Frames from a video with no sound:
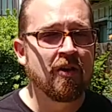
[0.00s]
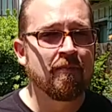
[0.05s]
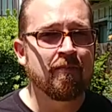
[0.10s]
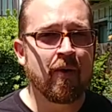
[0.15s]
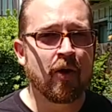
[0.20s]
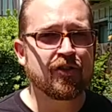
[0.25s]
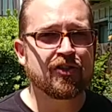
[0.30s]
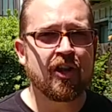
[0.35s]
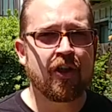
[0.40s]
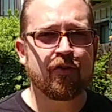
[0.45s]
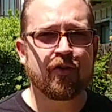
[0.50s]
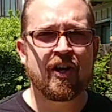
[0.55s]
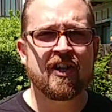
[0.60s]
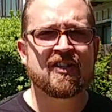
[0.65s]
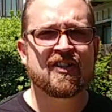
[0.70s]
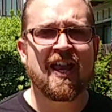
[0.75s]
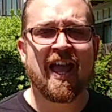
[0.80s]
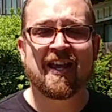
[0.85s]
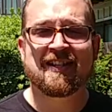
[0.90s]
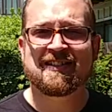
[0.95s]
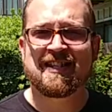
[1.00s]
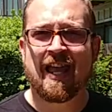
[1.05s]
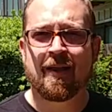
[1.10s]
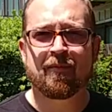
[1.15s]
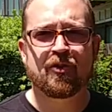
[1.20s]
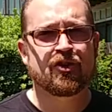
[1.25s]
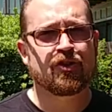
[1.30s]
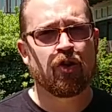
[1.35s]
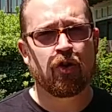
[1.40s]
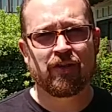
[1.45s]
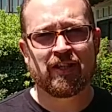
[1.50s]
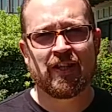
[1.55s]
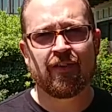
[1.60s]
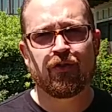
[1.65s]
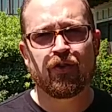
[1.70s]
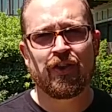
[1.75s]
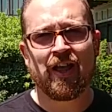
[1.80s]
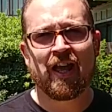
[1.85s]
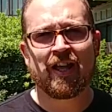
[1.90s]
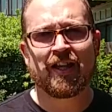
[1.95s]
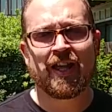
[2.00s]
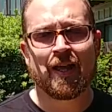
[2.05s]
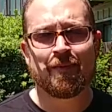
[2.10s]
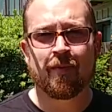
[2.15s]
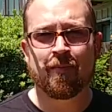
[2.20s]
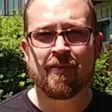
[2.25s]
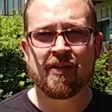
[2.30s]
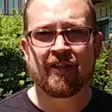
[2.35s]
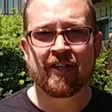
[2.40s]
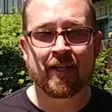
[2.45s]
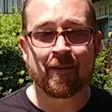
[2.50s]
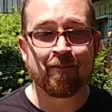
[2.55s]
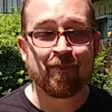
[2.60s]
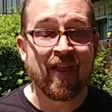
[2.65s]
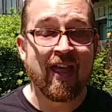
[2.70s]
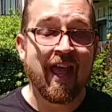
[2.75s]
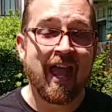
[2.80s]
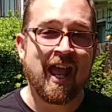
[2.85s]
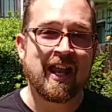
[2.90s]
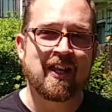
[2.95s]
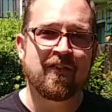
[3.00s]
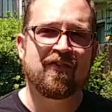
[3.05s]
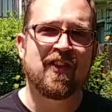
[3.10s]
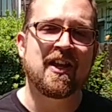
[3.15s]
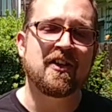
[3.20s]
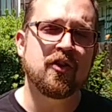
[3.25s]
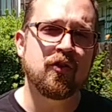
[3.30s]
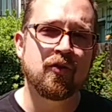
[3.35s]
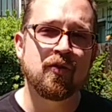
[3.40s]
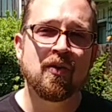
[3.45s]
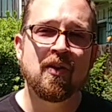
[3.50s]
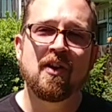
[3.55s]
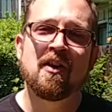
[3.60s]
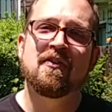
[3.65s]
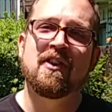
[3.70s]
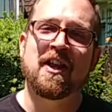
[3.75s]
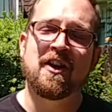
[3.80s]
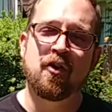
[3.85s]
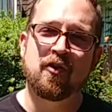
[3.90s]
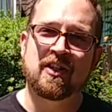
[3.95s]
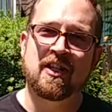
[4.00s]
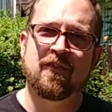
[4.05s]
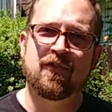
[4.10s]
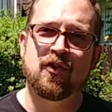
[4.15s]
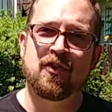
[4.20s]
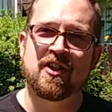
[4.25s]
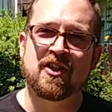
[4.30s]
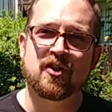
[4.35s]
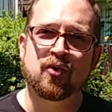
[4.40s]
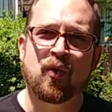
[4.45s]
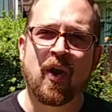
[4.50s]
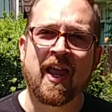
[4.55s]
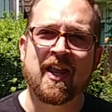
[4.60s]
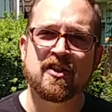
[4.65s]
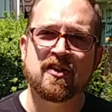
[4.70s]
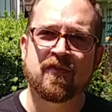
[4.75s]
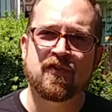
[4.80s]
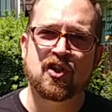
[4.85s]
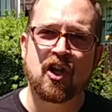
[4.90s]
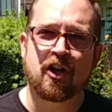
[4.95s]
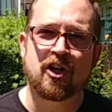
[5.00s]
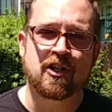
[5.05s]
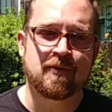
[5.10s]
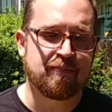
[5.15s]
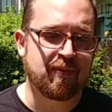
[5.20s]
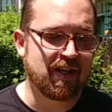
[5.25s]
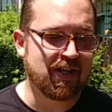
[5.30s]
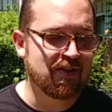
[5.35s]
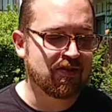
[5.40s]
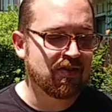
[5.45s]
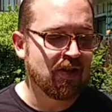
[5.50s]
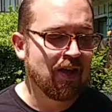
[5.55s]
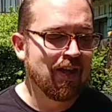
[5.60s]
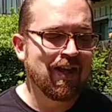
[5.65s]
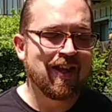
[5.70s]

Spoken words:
Most other Instax cameras don't give you that capability. And if they do, they don't give you this range of shutter speeds.